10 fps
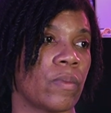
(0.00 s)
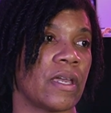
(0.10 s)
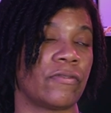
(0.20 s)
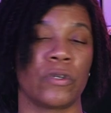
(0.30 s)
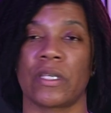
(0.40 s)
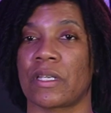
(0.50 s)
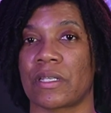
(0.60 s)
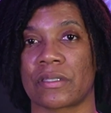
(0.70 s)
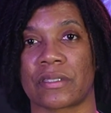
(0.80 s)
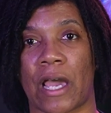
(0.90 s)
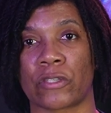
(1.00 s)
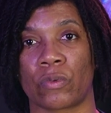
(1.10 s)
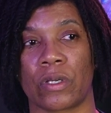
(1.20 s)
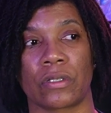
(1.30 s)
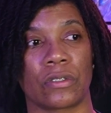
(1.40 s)
If you get a decent sized
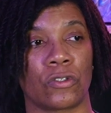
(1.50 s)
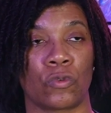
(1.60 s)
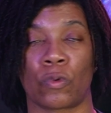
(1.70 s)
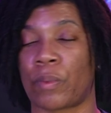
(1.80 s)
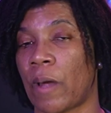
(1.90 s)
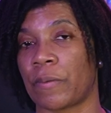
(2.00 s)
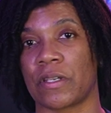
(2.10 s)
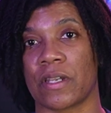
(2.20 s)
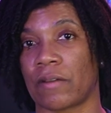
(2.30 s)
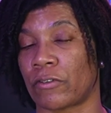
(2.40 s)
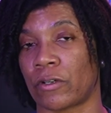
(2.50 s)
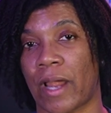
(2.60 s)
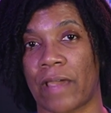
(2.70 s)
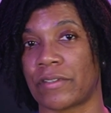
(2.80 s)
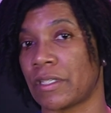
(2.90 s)
one, you will probably never
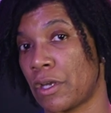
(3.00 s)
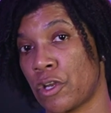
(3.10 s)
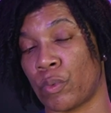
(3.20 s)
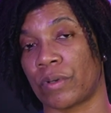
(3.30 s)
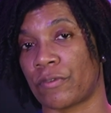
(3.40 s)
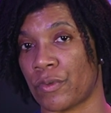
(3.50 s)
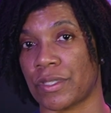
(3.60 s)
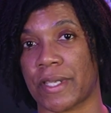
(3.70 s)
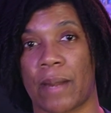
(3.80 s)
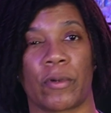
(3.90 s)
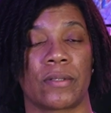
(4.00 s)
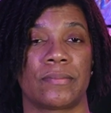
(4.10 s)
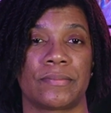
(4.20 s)
have to get a new one for this camera.